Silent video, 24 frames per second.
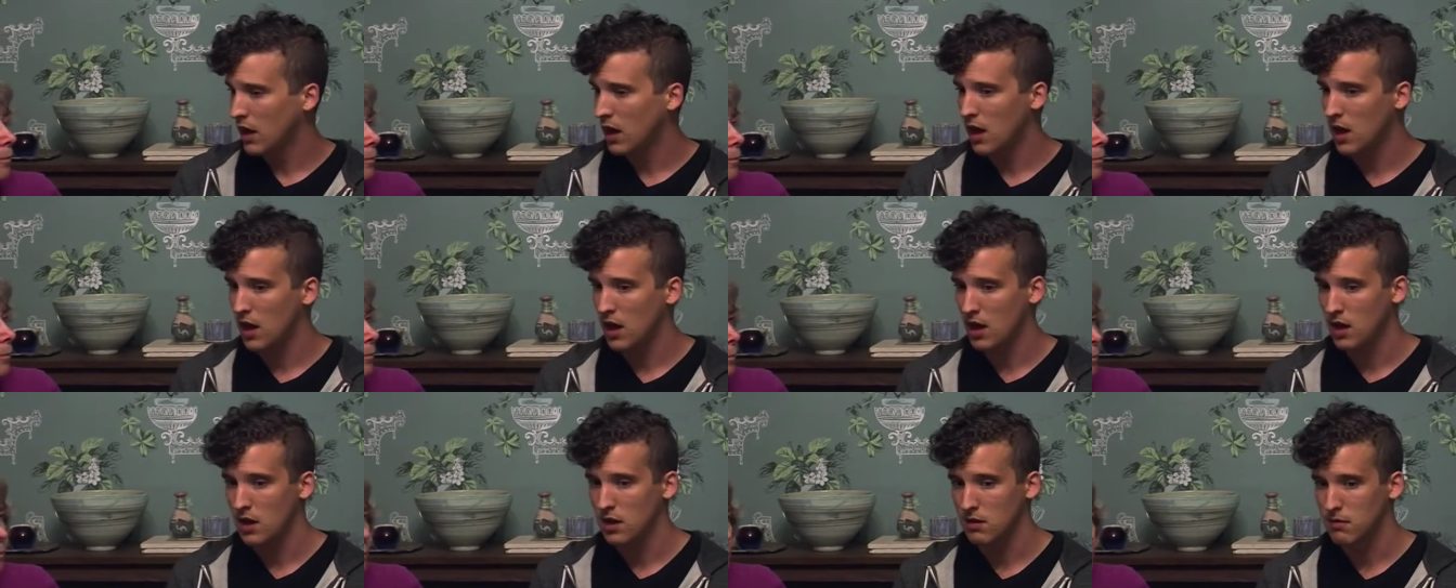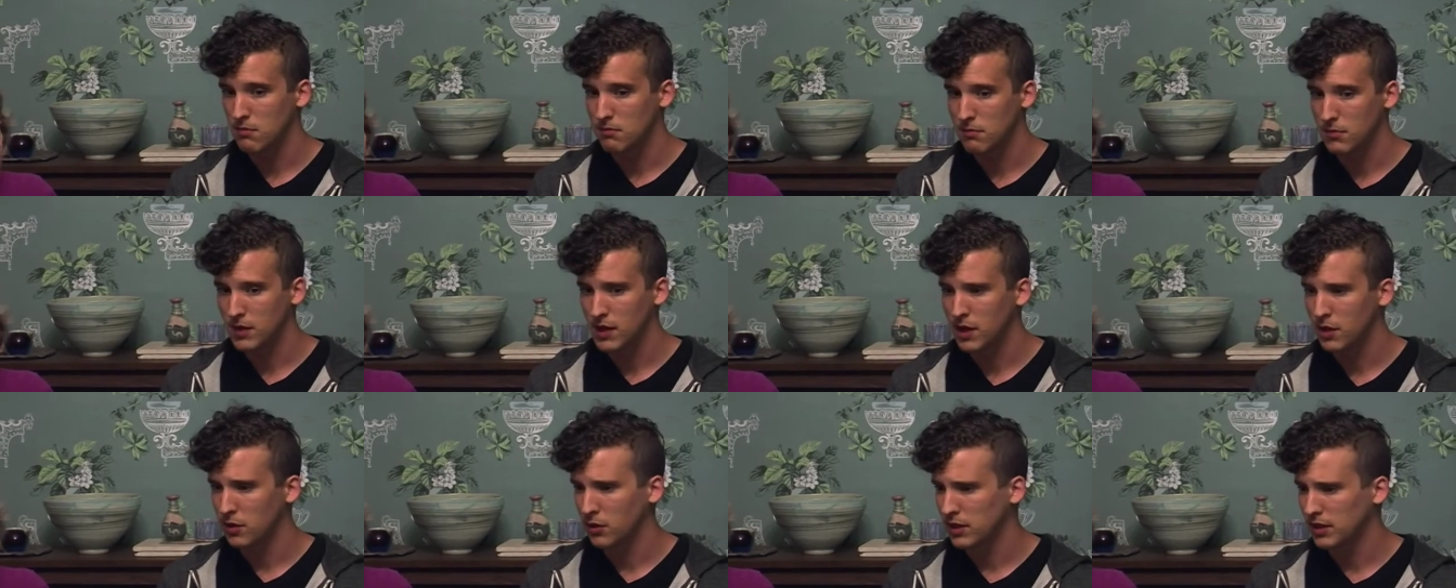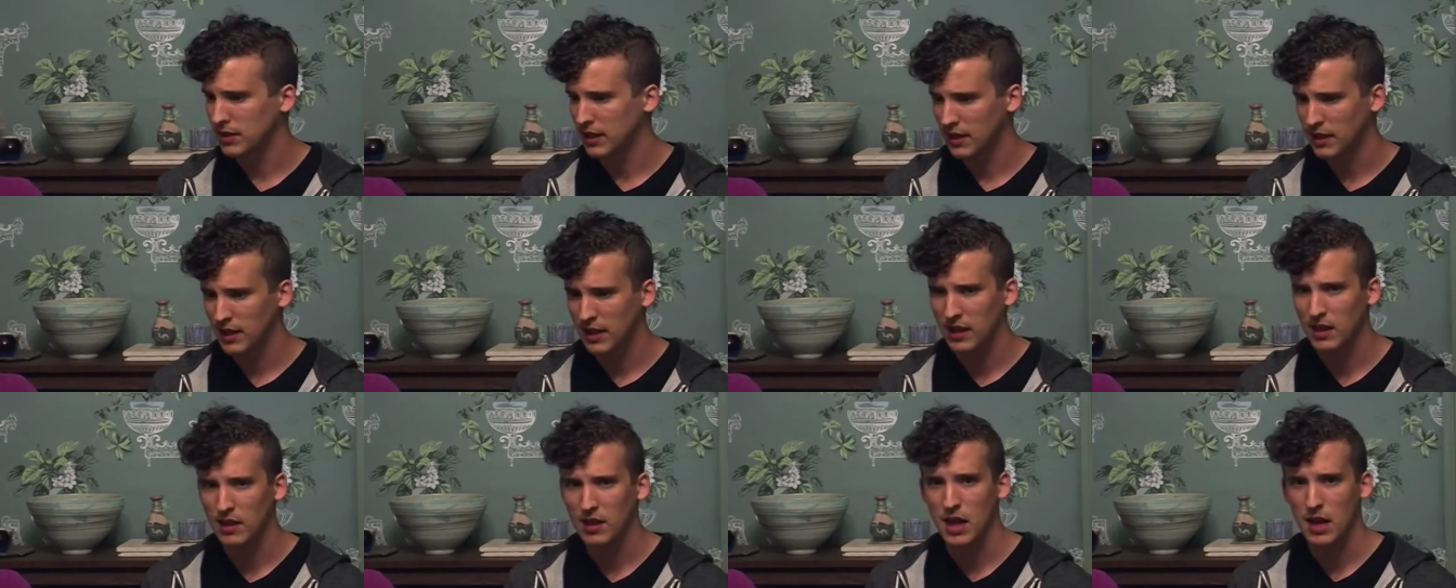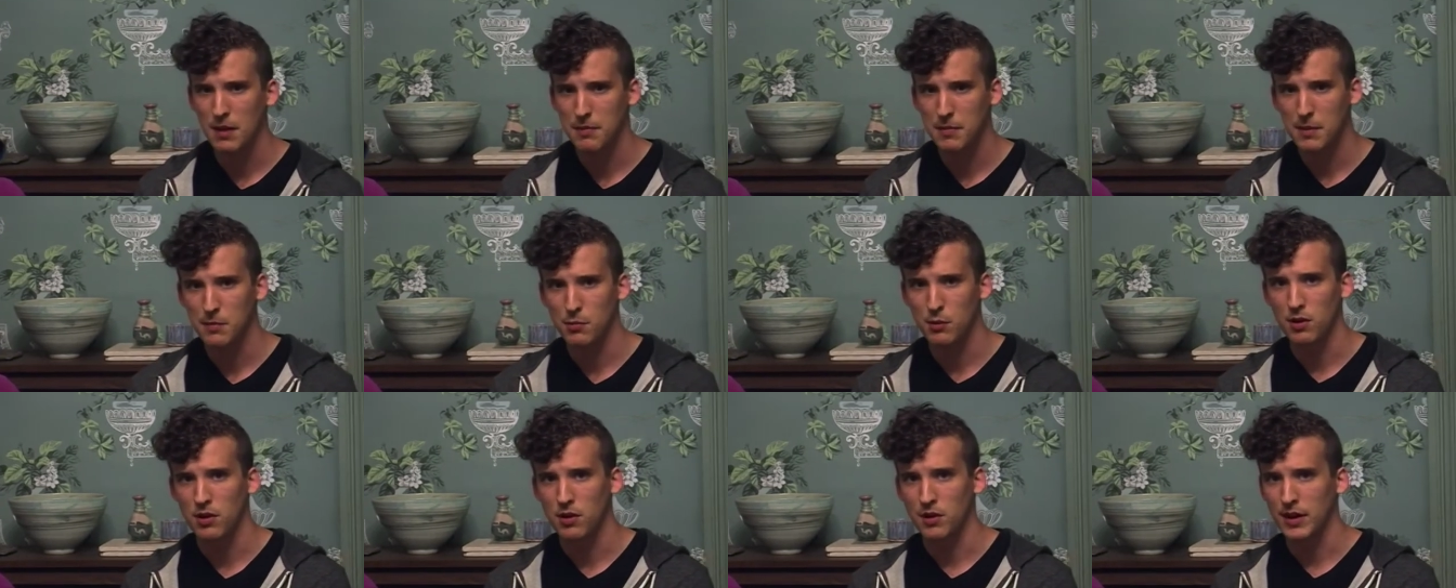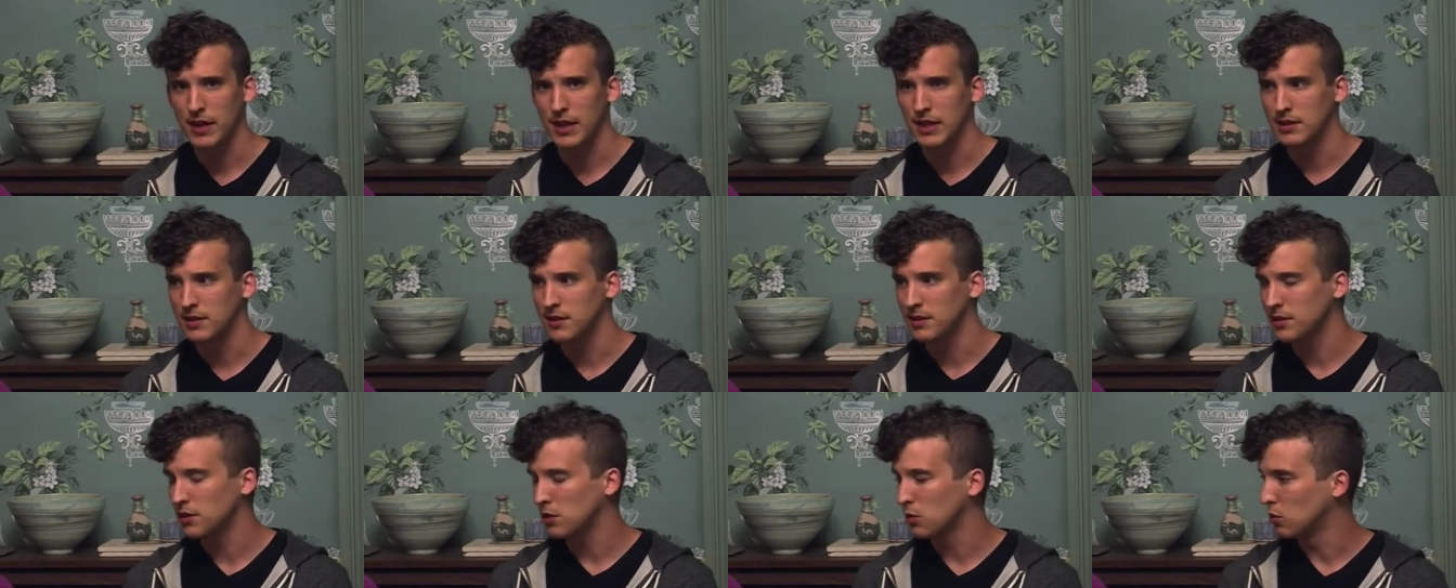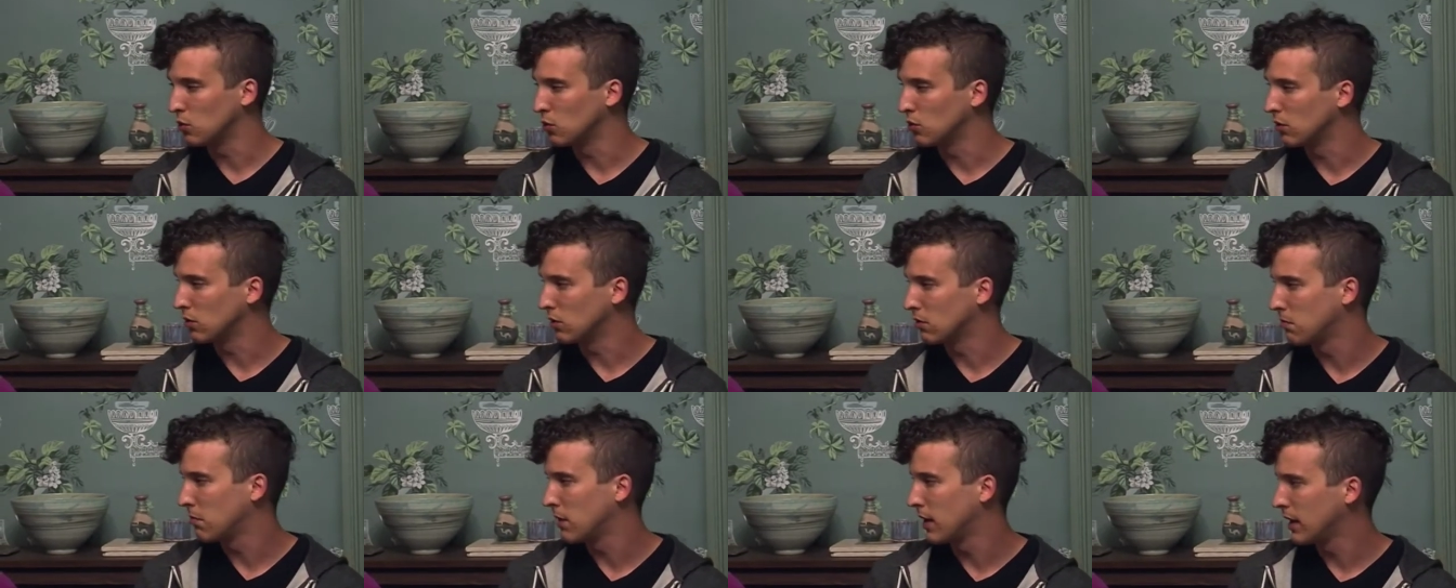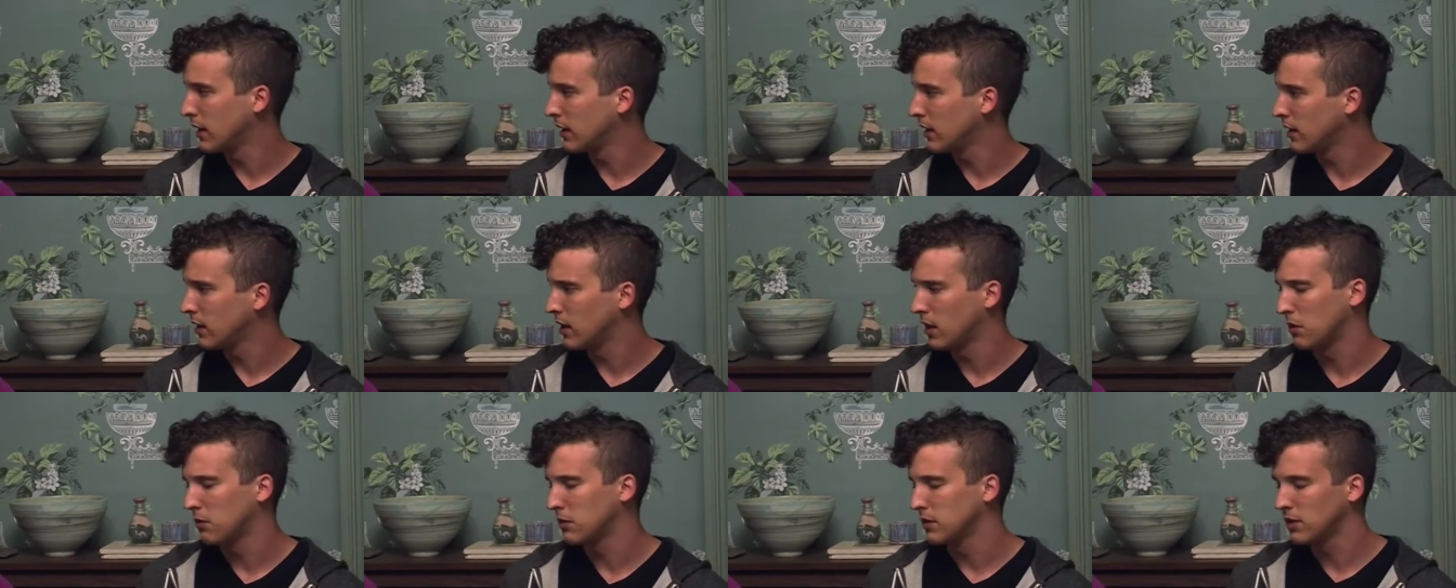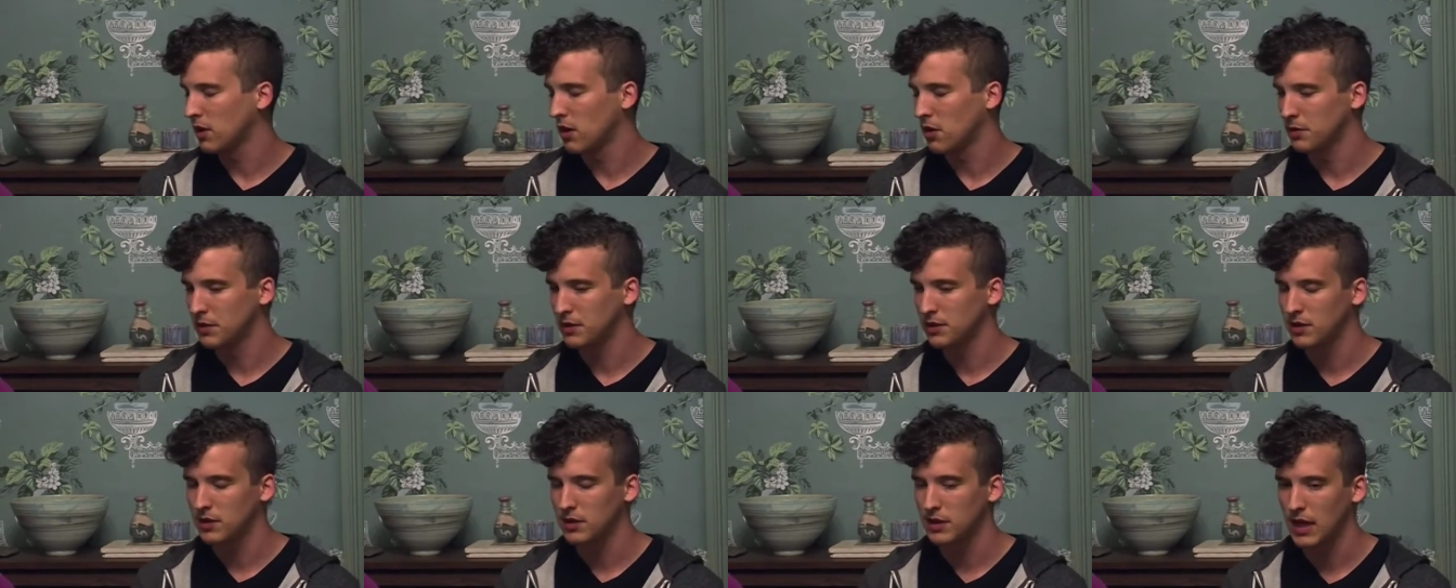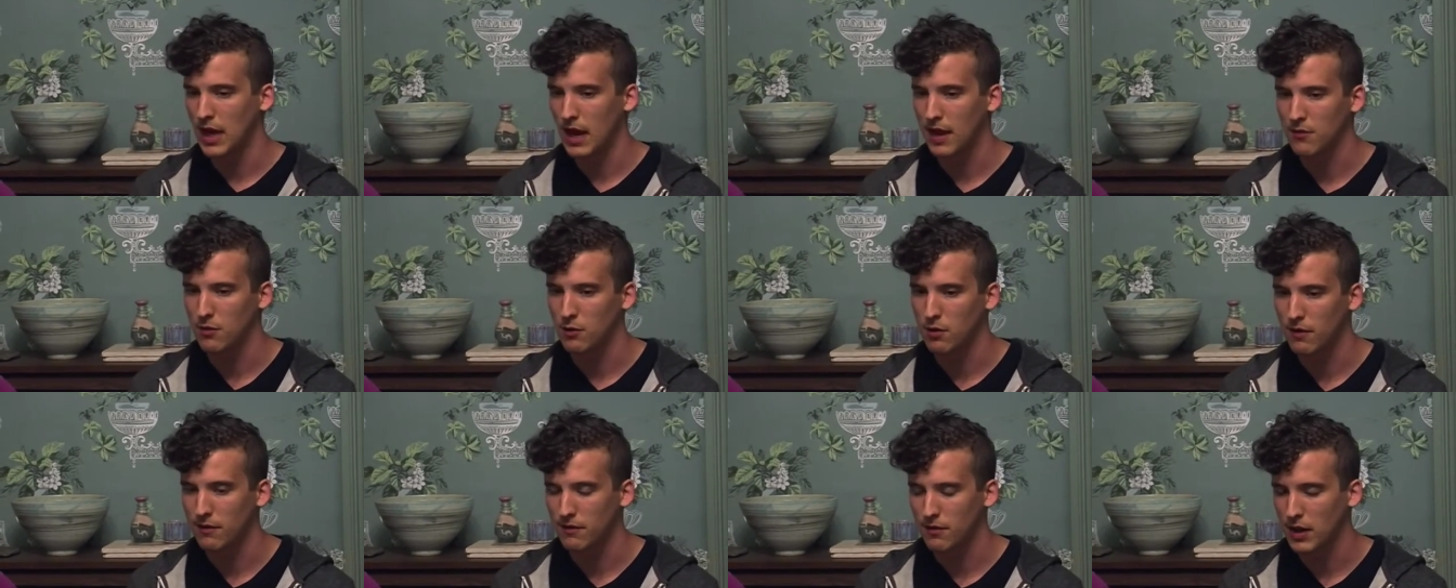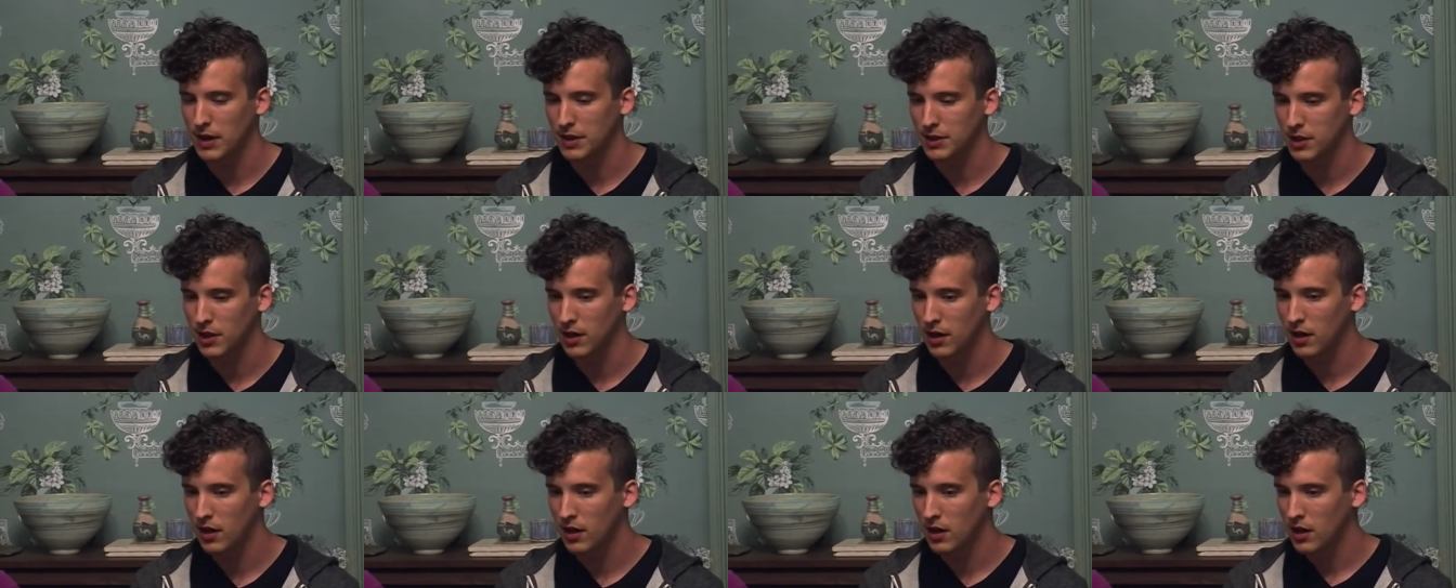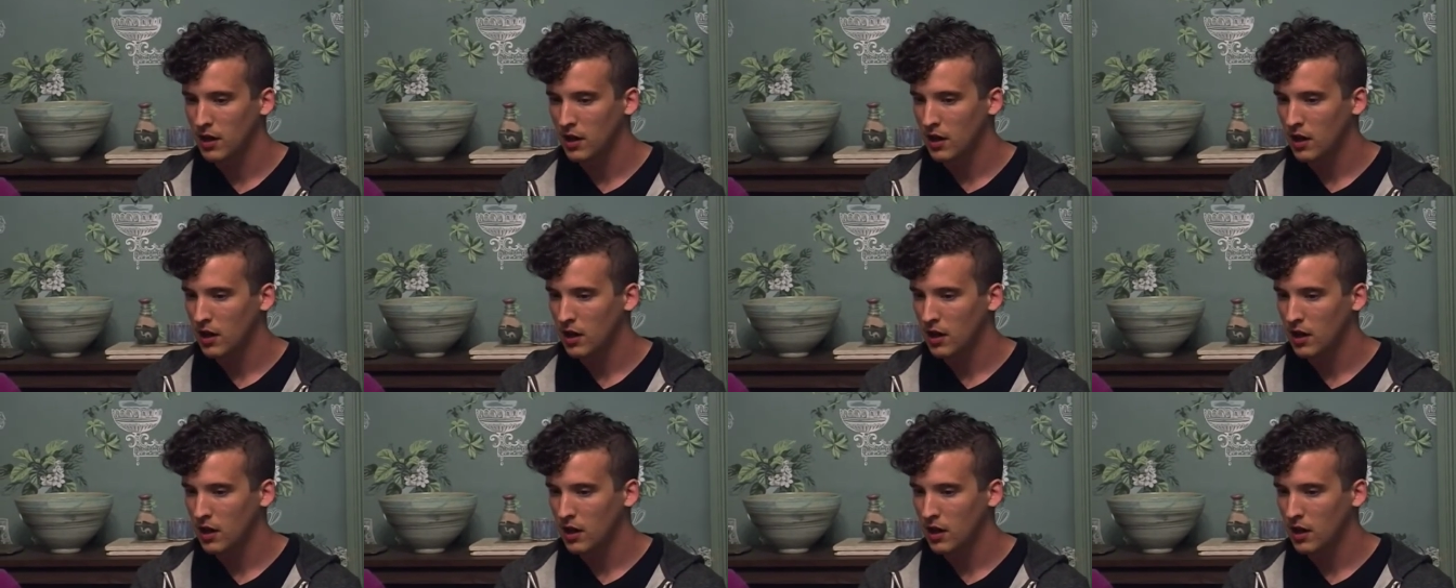um, you know, because I think a lot of people learn it in school, but, you know, it's always good to have a refresher.